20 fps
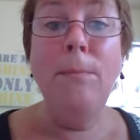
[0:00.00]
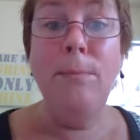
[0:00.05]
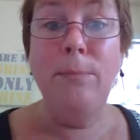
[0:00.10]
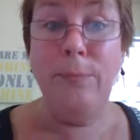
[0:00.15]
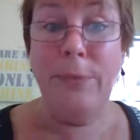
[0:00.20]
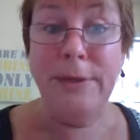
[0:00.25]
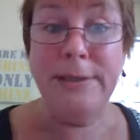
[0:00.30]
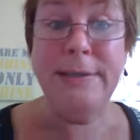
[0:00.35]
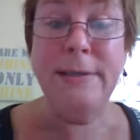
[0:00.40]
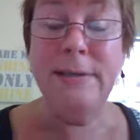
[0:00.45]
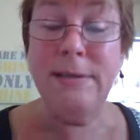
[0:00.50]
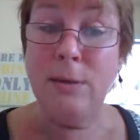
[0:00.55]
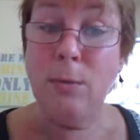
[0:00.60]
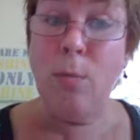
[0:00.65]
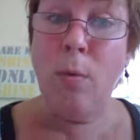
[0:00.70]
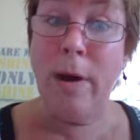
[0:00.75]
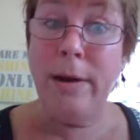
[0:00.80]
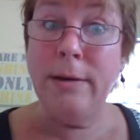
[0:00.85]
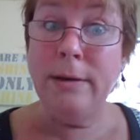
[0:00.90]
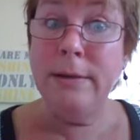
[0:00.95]
this is
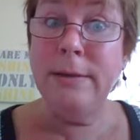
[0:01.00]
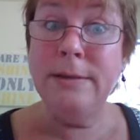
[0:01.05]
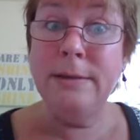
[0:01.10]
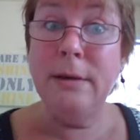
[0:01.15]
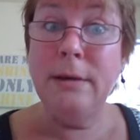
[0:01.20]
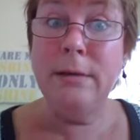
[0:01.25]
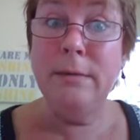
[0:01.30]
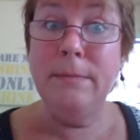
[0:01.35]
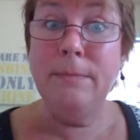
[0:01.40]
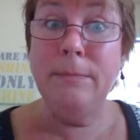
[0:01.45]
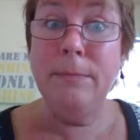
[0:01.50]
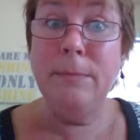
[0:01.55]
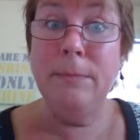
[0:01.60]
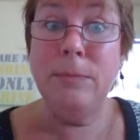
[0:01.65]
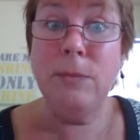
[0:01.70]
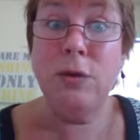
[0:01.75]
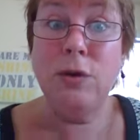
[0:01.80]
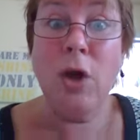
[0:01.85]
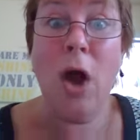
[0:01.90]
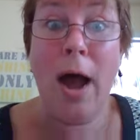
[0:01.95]
what is
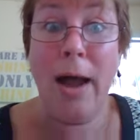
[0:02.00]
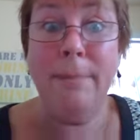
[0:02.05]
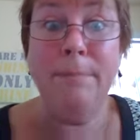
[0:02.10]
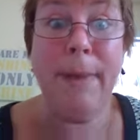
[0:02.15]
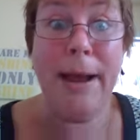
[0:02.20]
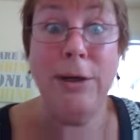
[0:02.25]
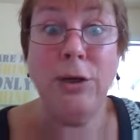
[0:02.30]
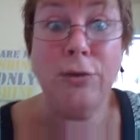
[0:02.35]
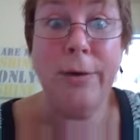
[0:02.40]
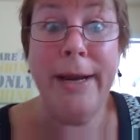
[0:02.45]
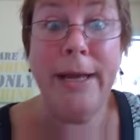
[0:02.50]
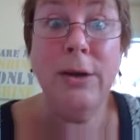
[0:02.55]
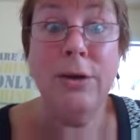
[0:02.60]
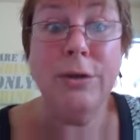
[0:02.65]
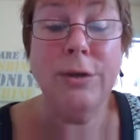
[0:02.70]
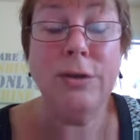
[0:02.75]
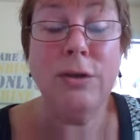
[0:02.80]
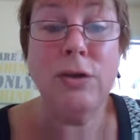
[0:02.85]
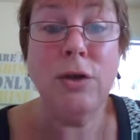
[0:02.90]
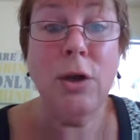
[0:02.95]
taught by
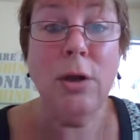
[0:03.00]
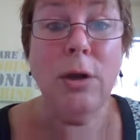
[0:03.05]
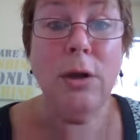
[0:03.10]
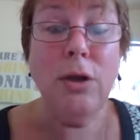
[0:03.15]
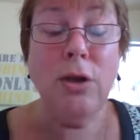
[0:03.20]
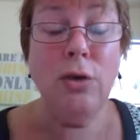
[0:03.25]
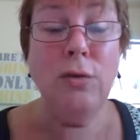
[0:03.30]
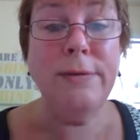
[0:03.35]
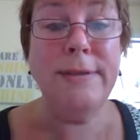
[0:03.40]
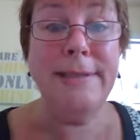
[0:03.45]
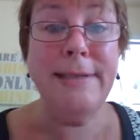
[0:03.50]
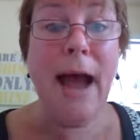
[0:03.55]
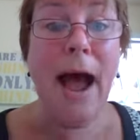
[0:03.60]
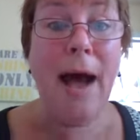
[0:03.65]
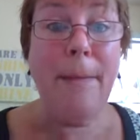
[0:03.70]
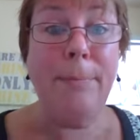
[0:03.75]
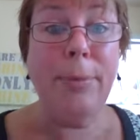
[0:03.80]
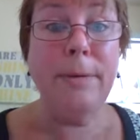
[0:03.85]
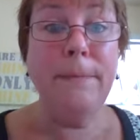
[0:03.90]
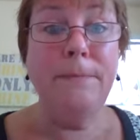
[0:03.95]
trainers. You
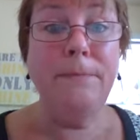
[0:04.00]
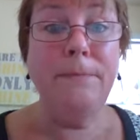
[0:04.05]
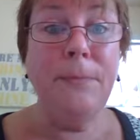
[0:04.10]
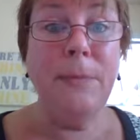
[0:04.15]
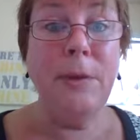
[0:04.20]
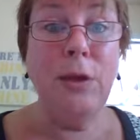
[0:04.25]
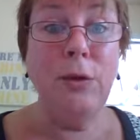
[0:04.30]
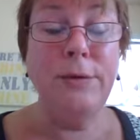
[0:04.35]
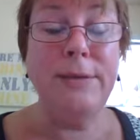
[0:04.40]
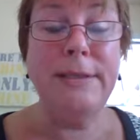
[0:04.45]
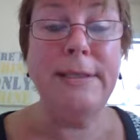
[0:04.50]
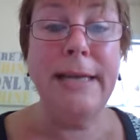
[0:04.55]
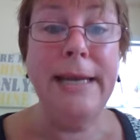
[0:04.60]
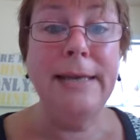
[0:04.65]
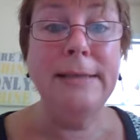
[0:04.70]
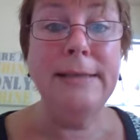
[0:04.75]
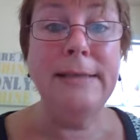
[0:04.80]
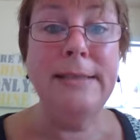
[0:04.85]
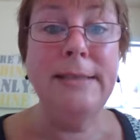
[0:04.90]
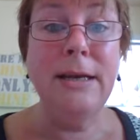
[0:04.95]
stop. You
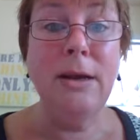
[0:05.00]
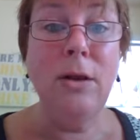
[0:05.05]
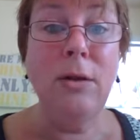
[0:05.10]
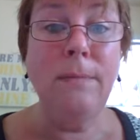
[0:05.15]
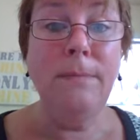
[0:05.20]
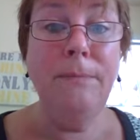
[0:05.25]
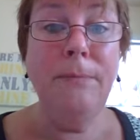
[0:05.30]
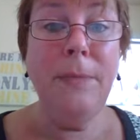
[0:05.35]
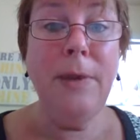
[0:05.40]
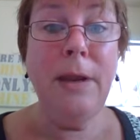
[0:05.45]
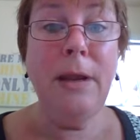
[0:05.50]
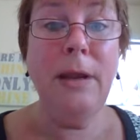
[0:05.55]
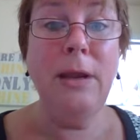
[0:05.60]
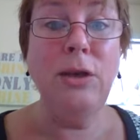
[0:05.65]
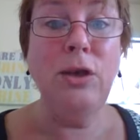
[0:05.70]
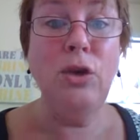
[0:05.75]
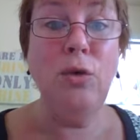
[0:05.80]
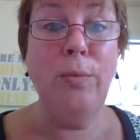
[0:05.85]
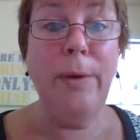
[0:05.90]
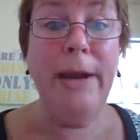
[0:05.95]
stand still.
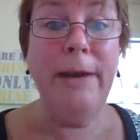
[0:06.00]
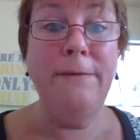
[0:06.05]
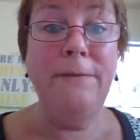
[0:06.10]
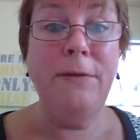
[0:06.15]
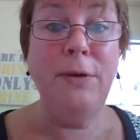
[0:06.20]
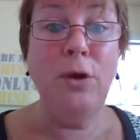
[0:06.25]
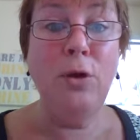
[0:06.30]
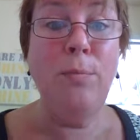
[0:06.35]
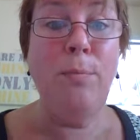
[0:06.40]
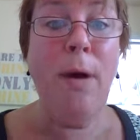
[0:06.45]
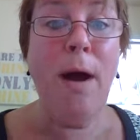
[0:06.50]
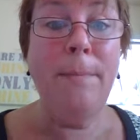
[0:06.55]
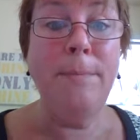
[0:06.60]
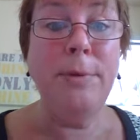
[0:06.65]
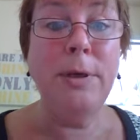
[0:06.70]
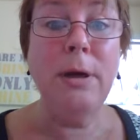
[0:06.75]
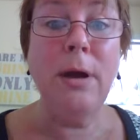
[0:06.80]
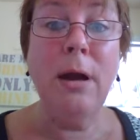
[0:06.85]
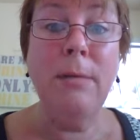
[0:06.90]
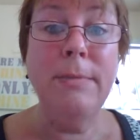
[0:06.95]
And you wait for your
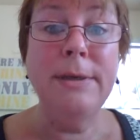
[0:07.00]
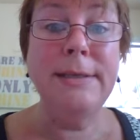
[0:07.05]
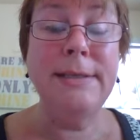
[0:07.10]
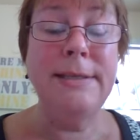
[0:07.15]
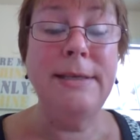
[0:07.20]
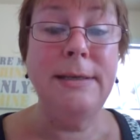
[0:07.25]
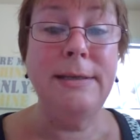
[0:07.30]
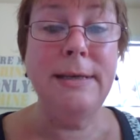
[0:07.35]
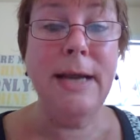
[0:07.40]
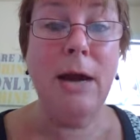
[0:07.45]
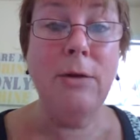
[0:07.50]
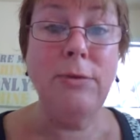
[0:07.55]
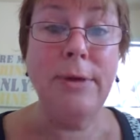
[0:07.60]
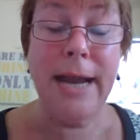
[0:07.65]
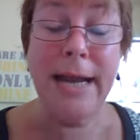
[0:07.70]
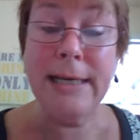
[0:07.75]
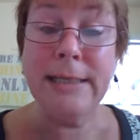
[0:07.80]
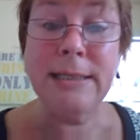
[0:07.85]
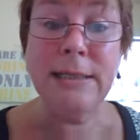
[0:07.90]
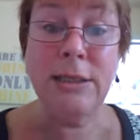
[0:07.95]
pup to come and sit down
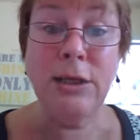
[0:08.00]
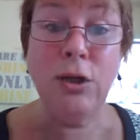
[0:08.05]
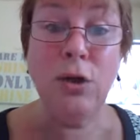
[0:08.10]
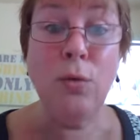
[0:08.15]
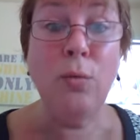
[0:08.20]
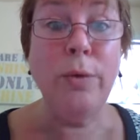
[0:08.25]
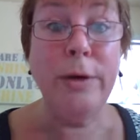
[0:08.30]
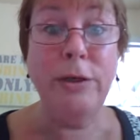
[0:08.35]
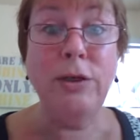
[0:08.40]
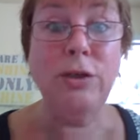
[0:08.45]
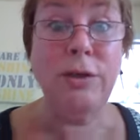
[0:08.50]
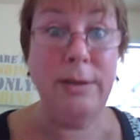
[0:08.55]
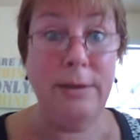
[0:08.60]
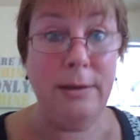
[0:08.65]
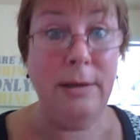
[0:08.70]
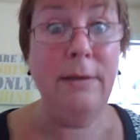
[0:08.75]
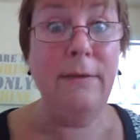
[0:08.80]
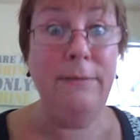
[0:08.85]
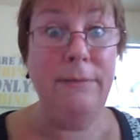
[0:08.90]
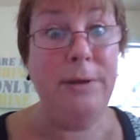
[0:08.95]
next to you, which,
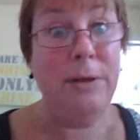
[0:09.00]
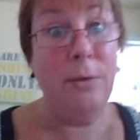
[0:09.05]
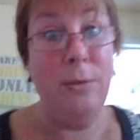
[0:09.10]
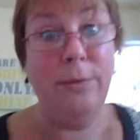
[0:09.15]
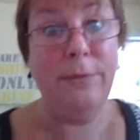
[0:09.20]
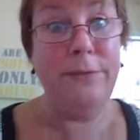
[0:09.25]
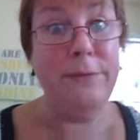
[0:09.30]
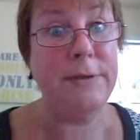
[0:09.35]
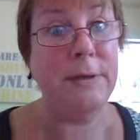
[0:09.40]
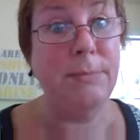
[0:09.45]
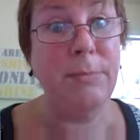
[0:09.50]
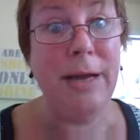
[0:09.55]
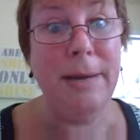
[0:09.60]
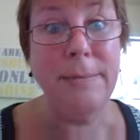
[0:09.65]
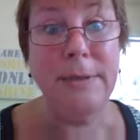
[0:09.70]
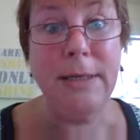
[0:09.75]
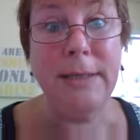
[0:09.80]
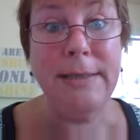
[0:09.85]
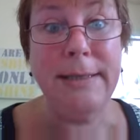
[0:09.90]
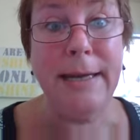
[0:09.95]
you know,
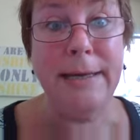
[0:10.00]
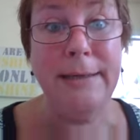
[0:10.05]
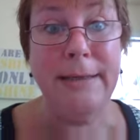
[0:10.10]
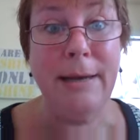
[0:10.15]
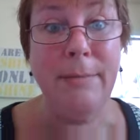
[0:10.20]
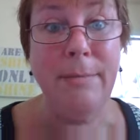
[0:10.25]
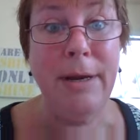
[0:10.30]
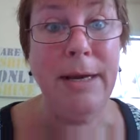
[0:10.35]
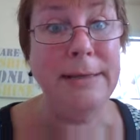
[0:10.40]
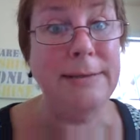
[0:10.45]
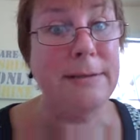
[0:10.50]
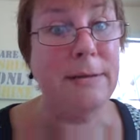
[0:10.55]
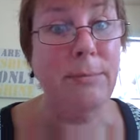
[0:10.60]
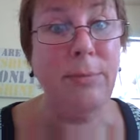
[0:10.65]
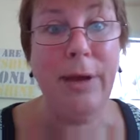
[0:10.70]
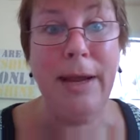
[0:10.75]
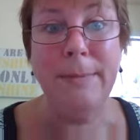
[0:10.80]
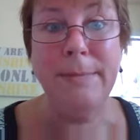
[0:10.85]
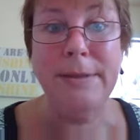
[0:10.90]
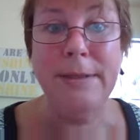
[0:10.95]
sometimes it could take 10 minutes,
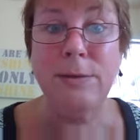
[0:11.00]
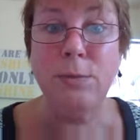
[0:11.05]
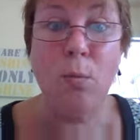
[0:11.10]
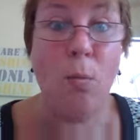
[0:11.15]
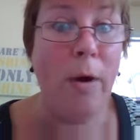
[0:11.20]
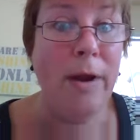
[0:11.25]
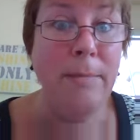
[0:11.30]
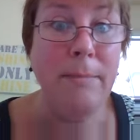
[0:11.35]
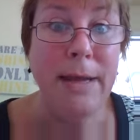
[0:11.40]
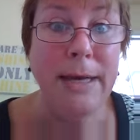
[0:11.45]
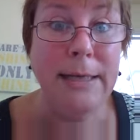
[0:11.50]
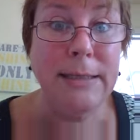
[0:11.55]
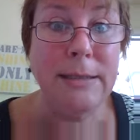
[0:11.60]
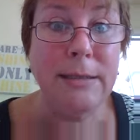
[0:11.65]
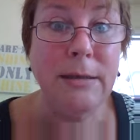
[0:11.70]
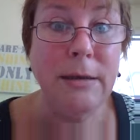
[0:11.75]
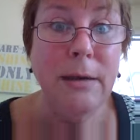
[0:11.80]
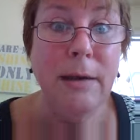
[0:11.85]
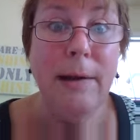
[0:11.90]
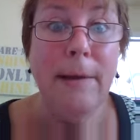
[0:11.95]
sometimes it's 1
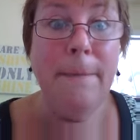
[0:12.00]
minute.